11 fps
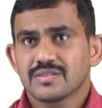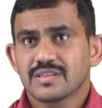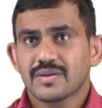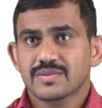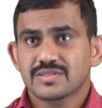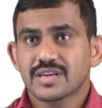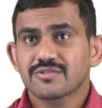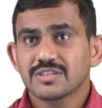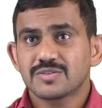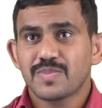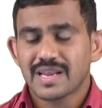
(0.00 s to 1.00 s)
the
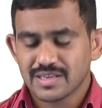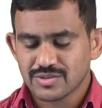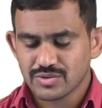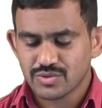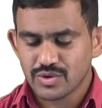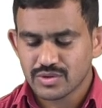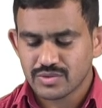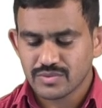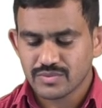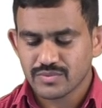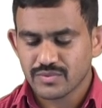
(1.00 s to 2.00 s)
circuit is parallel. So don't
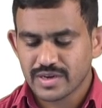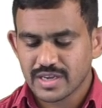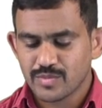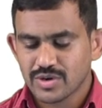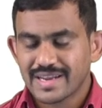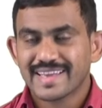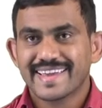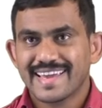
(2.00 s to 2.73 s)
worry about like